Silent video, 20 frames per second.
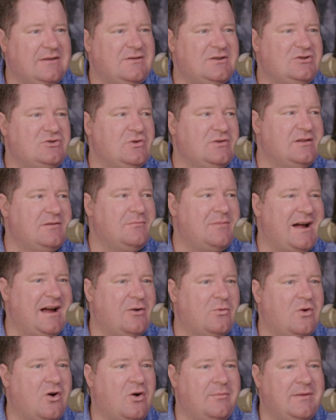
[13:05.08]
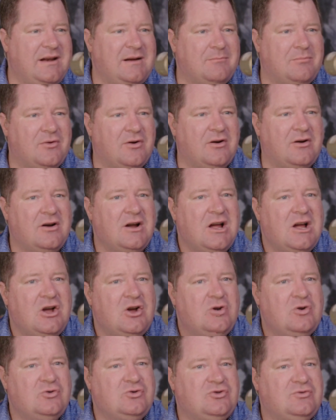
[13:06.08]
given to them by a Roman emperor
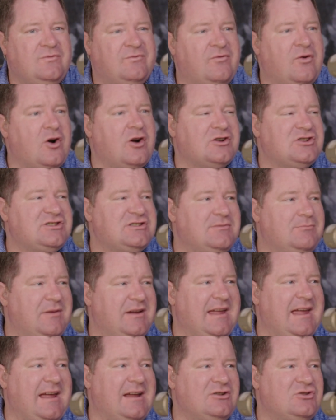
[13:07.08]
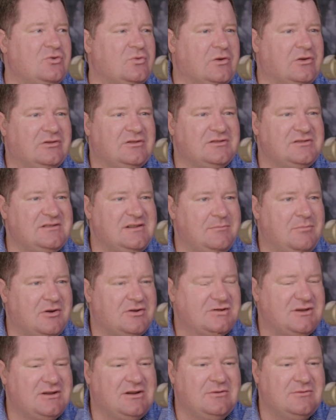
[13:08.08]
who first began to ruthlessly
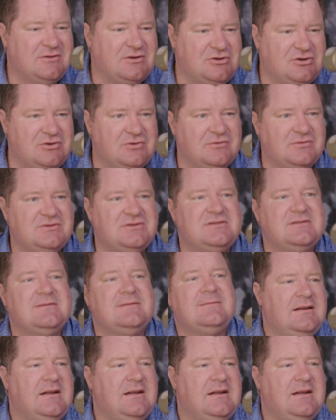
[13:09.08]
persecute the Jews.